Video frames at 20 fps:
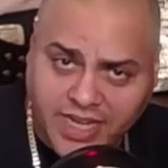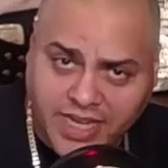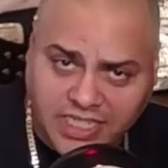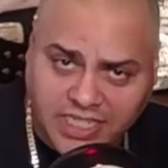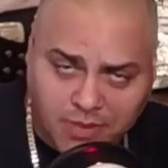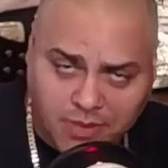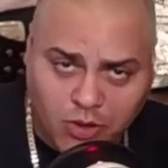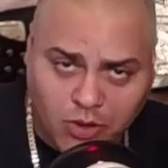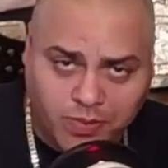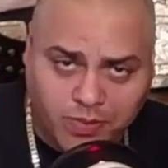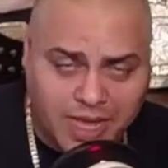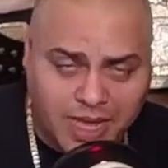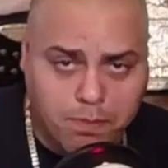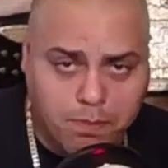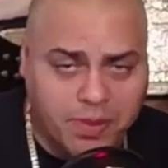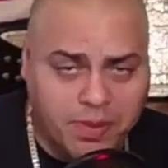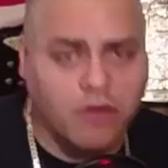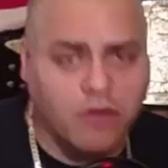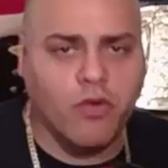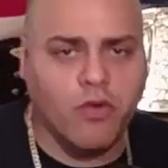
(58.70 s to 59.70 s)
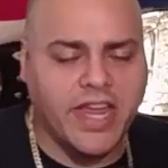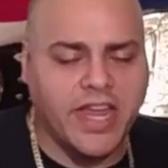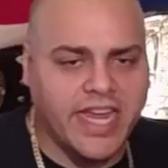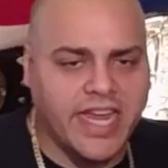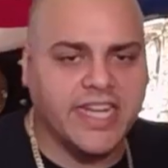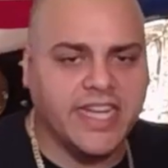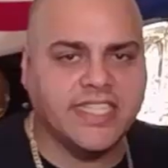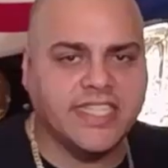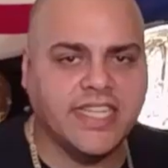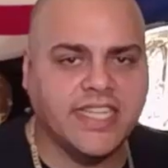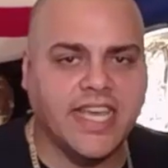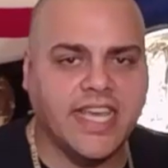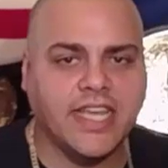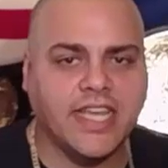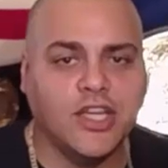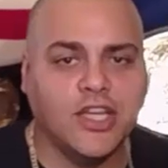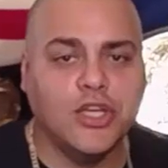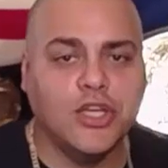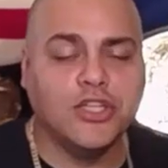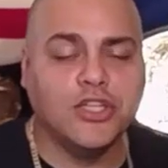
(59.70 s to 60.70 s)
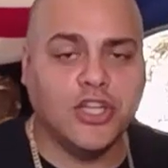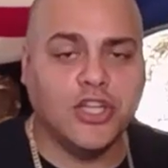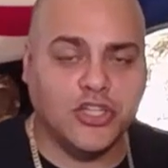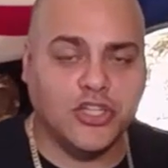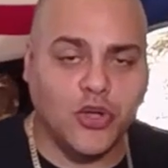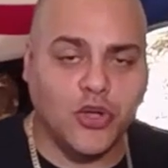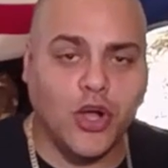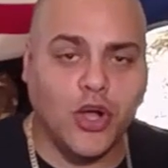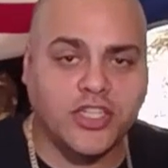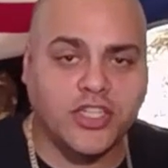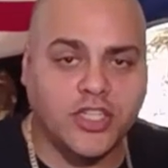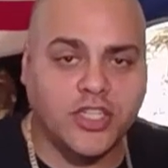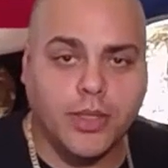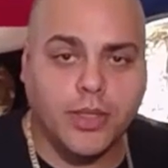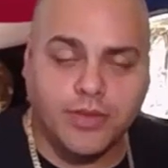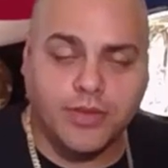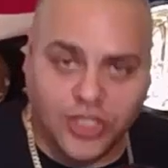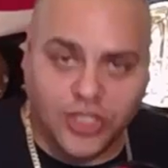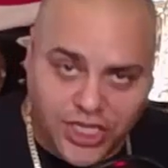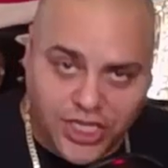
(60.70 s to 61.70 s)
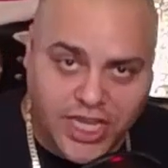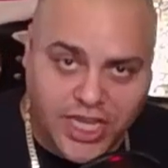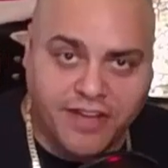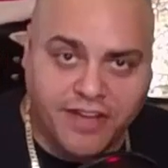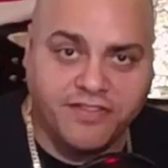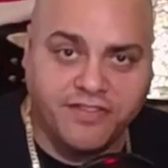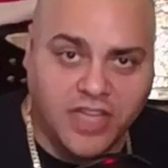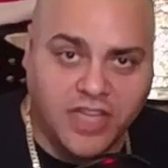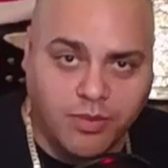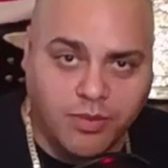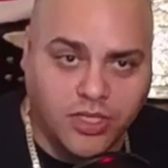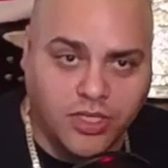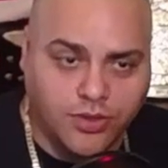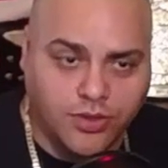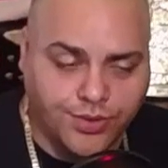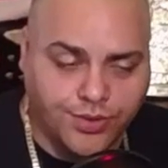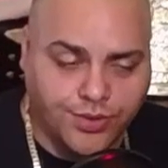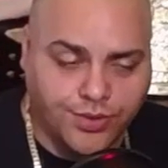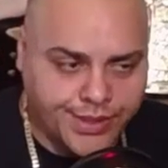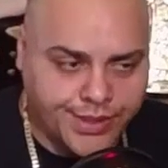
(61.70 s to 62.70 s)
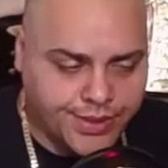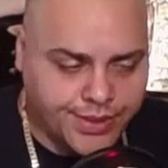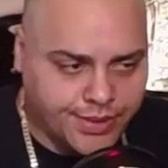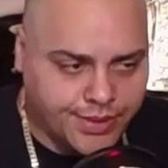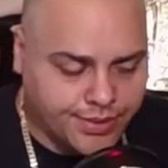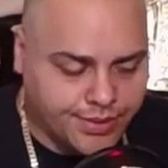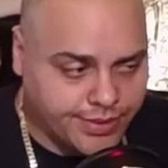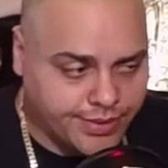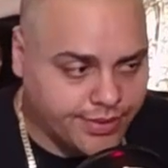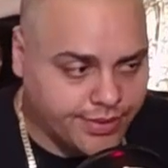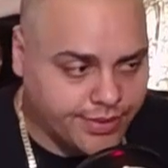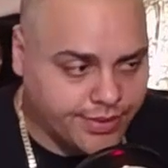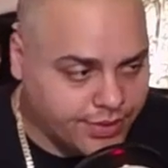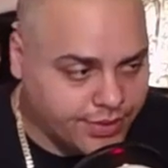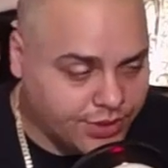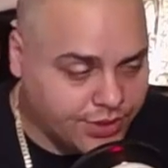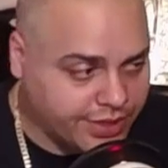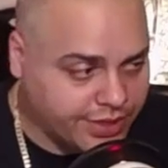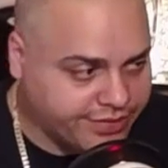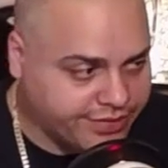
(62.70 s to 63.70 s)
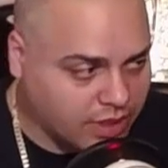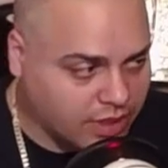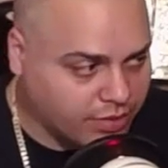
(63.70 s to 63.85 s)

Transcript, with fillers: of the Metal Plan, Big Ray, here to stay to talk some G F W. Oh, it's G F W